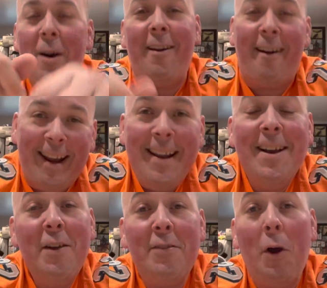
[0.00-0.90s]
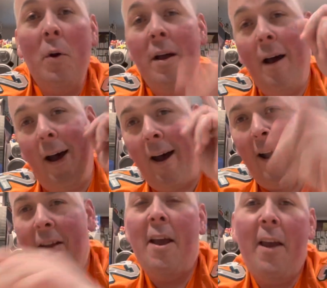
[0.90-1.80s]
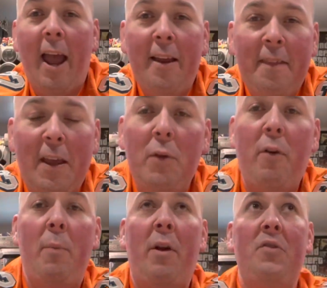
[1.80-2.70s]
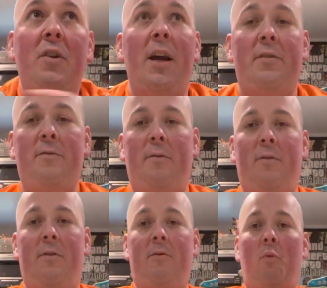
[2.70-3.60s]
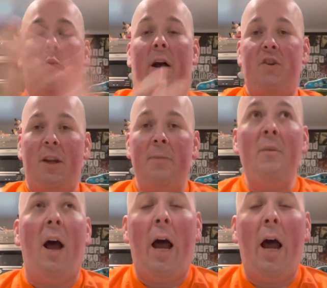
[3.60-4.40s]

All right, so thank you very much, guys, for watching.